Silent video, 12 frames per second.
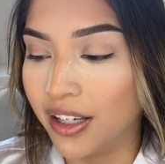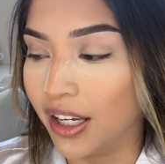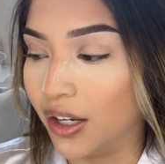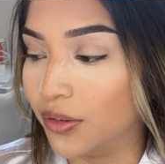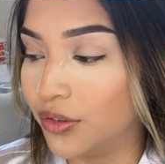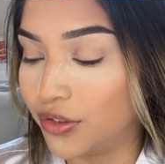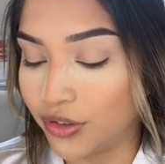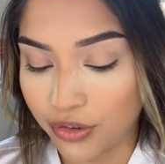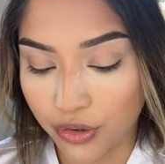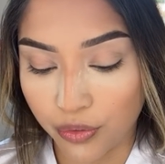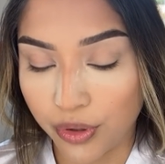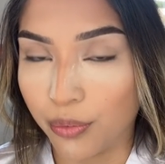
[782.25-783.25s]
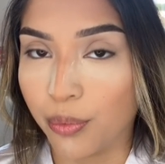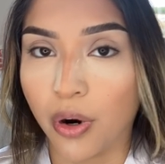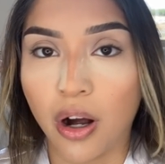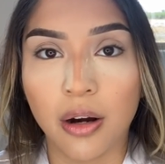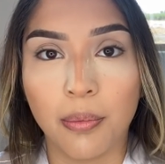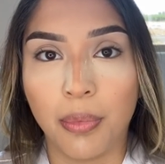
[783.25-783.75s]
It was just going
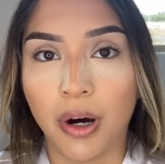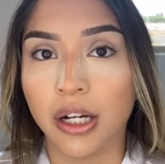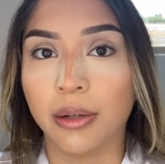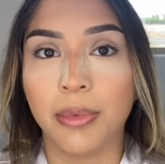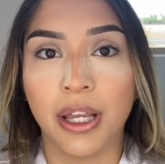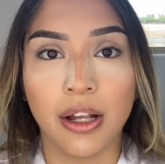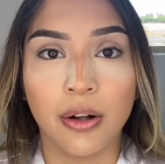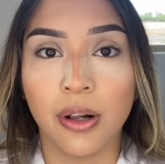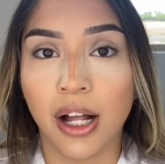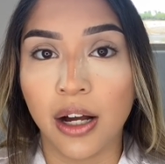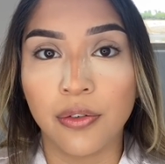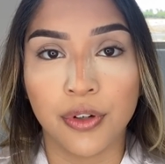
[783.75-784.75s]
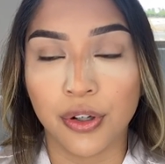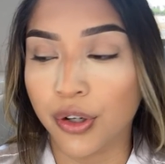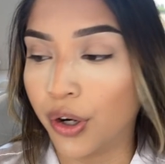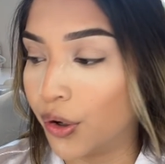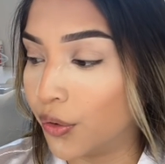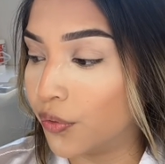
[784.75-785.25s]
rock bottom hill after
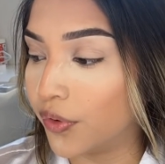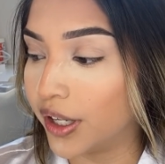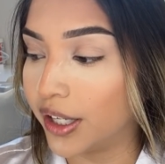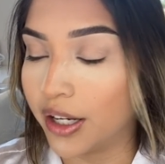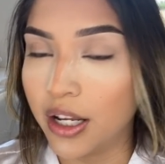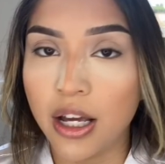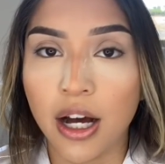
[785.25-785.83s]
COVID.